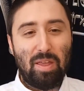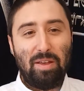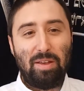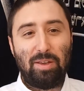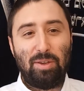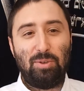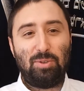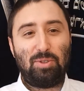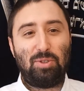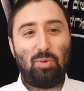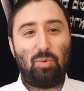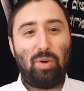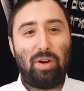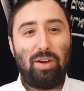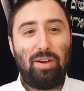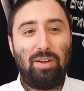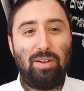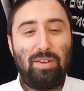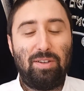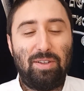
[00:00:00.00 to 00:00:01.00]
He used to
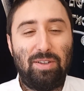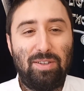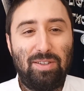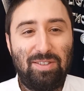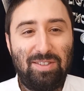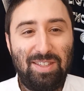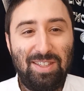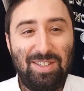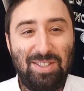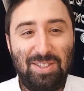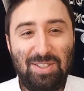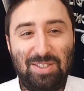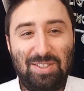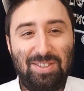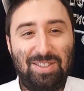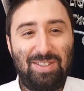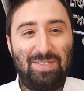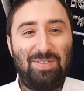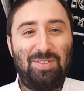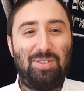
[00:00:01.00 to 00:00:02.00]
wear
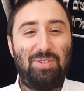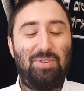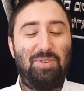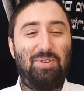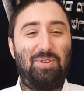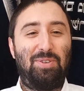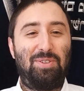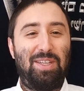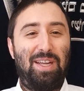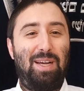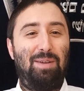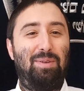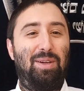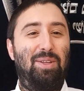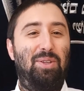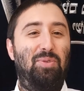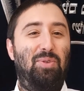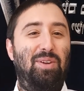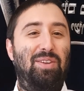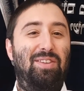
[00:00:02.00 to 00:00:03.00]
sitzis, even though he wasn't
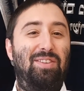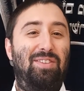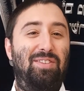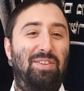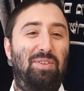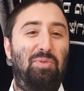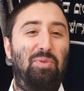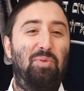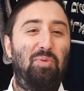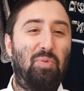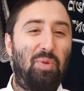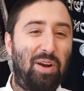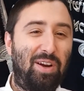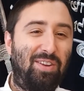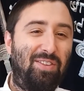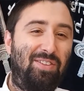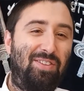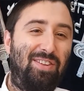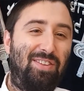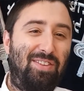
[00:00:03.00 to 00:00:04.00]
obligated to wear sitzis. He would wear
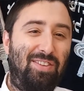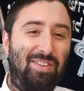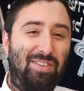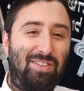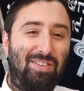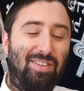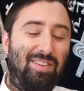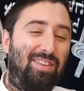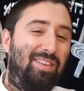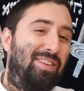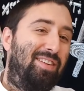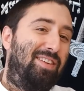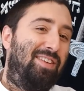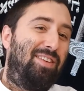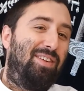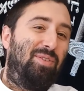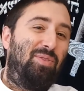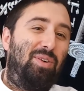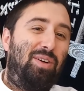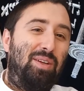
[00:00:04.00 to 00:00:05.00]
sitzis
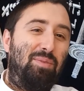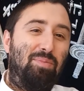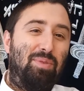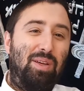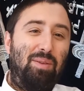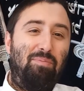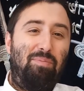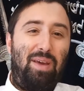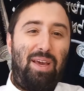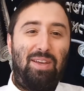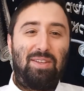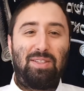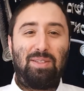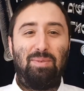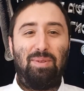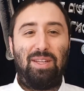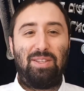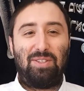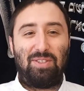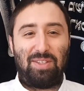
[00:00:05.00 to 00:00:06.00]
while he played
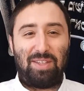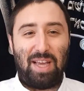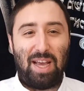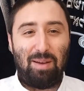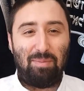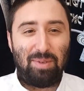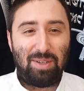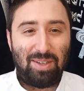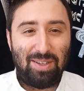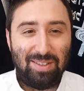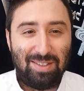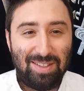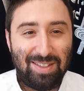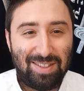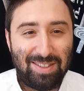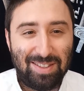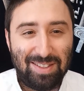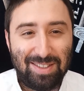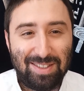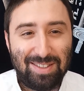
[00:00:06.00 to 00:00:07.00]
basketball. Not just a yarmulke,
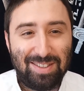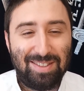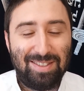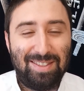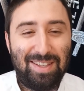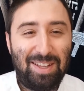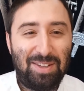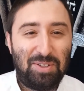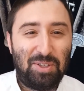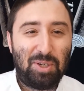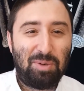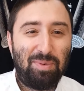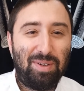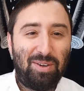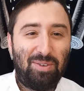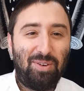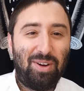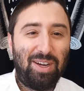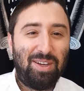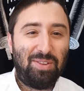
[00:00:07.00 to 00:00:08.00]
sitzis. Now they talk about
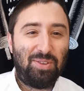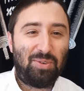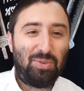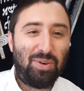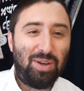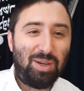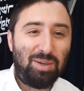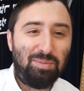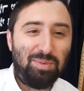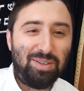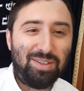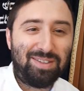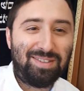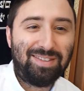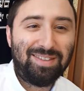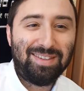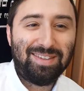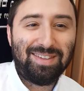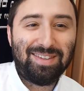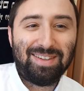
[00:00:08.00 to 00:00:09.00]
Ryan Terrell, but
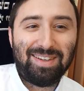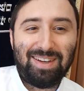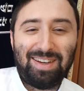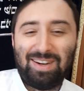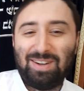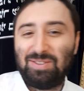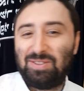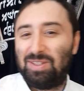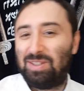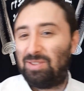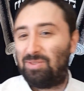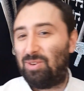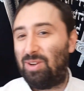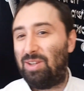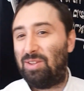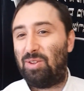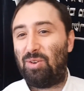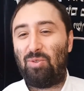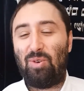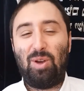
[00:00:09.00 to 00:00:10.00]
I don't think
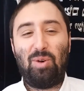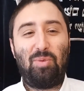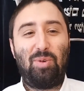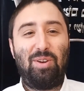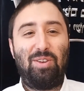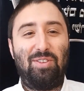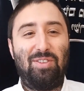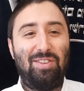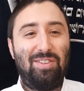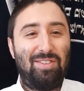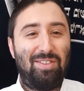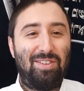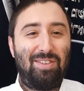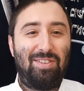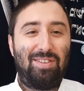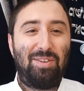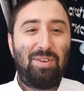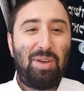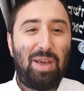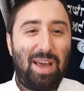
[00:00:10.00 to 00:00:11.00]
Ryan Terrell wears
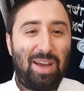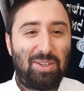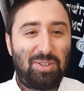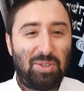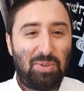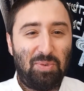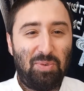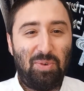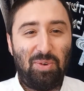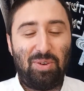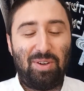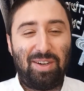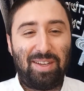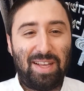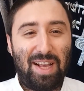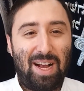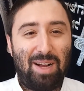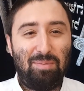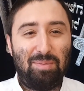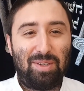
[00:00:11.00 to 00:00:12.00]
sitzis. He actually wore a
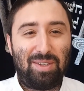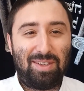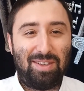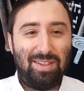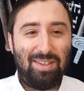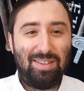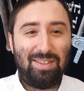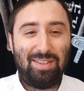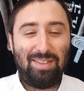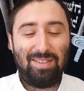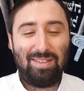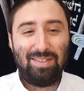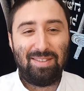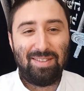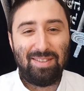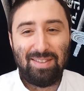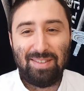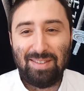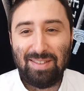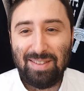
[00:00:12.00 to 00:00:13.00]
yarmulke
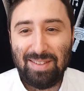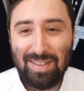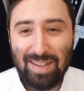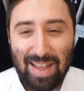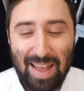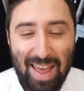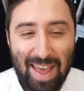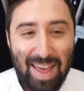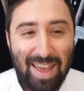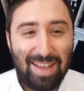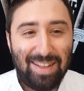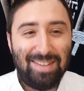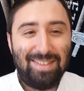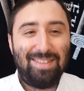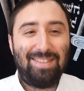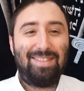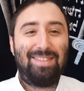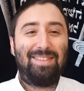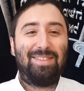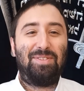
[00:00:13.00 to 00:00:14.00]
and
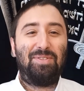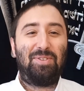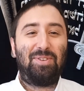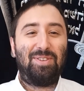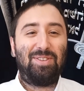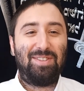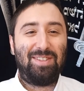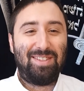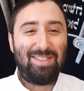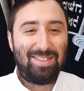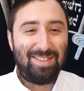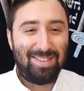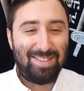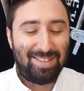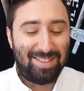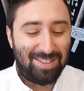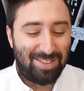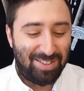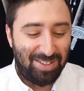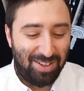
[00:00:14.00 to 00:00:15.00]
he wore sitzis.
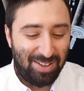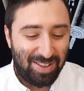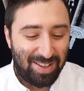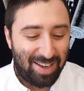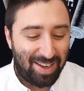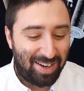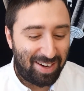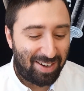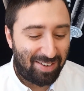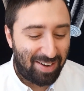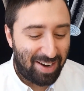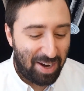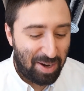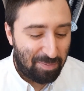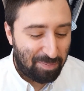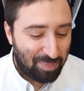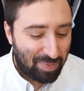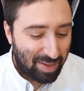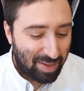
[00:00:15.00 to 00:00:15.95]
Did you know that? All right.